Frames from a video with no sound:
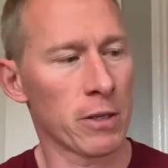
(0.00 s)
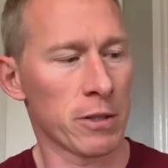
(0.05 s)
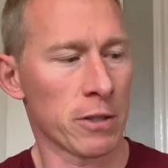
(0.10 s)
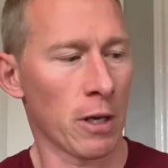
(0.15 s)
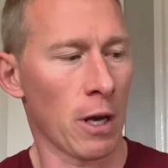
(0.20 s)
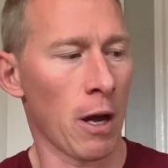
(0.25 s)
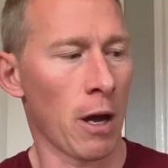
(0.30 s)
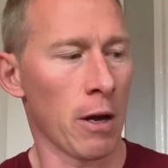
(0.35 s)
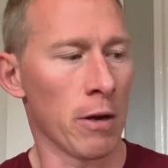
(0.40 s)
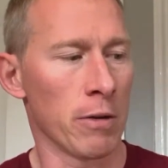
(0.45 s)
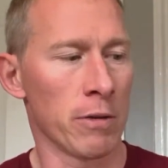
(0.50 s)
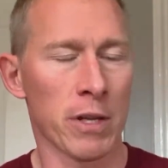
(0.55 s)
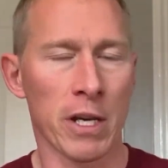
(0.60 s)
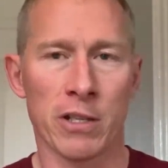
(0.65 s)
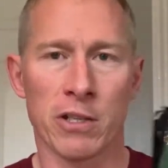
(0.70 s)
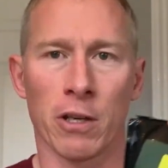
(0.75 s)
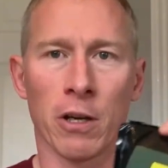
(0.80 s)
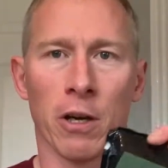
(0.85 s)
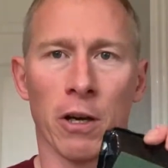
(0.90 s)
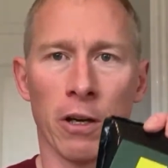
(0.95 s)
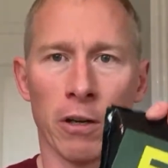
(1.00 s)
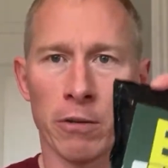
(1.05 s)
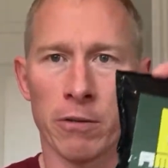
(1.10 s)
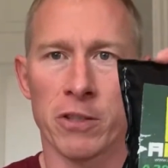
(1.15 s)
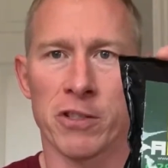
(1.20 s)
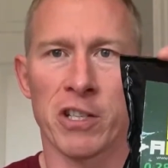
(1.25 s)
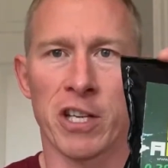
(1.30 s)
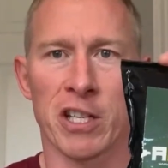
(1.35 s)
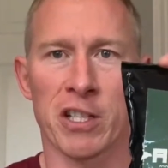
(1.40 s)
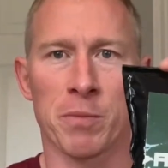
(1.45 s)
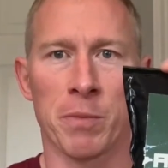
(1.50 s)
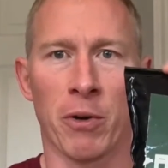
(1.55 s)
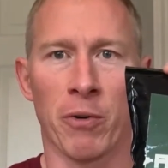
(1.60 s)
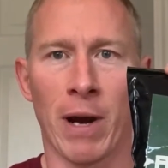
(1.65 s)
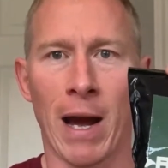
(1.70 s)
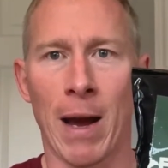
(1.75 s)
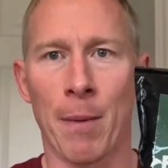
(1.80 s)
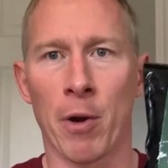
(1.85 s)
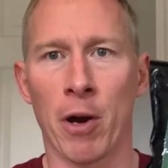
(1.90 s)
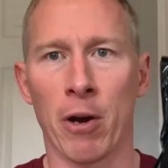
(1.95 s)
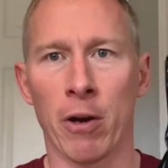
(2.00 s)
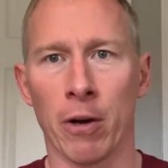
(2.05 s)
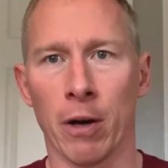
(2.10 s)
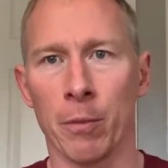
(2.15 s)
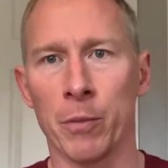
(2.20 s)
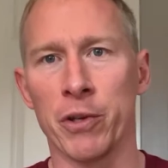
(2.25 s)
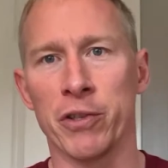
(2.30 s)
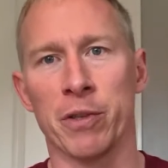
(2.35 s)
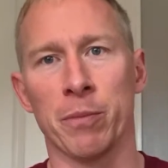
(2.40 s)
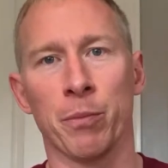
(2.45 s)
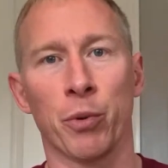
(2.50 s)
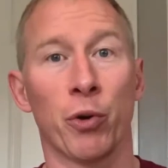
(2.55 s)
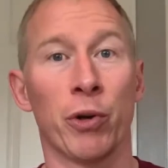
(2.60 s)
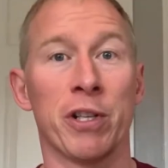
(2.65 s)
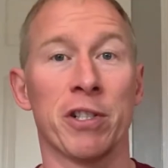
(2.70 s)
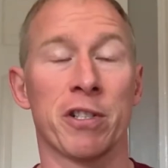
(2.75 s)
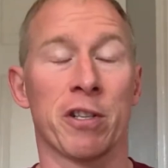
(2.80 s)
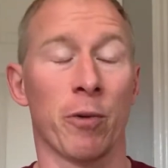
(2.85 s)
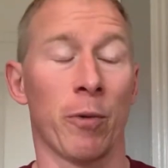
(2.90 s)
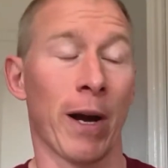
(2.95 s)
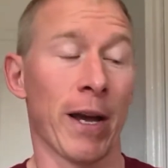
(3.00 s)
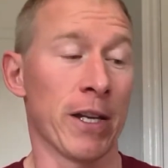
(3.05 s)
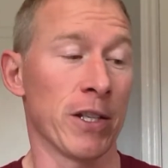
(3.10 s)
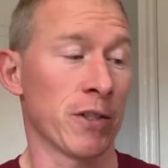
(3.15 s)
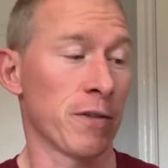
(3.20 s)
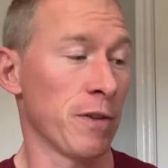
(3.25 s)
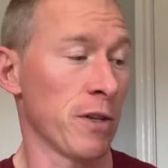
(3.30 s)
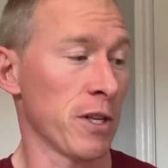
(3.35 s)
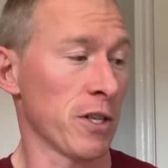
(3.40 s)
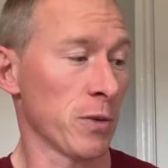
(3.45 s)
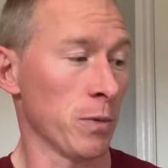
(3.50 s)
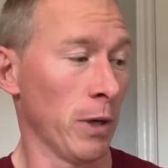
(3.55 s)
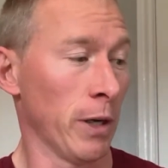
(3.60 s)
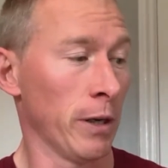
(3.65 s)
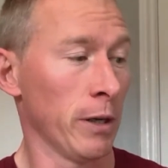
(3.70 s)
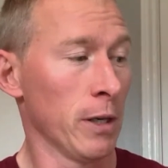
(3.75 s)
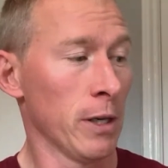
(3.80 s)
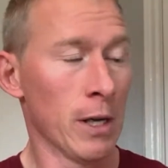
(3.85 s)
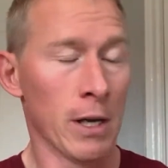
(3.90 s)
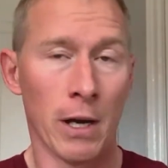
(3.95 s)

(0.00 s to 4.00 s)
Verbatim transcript: So these are 6mm ammo. I'm using 0.28s for this one.